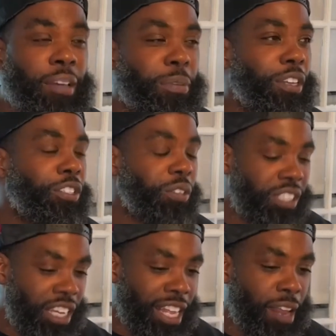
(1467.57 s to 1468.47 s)
Because you'll
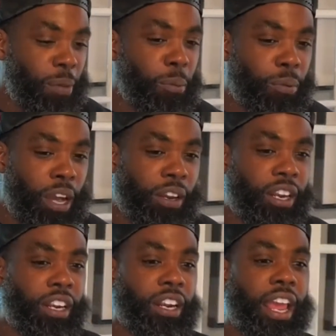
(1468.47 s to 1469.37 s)
see a lot of people out
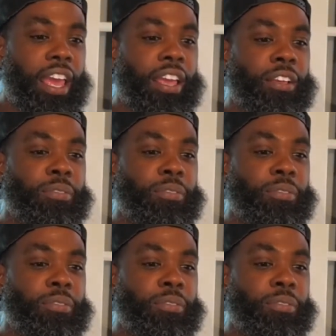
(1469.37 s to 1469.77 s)
here that,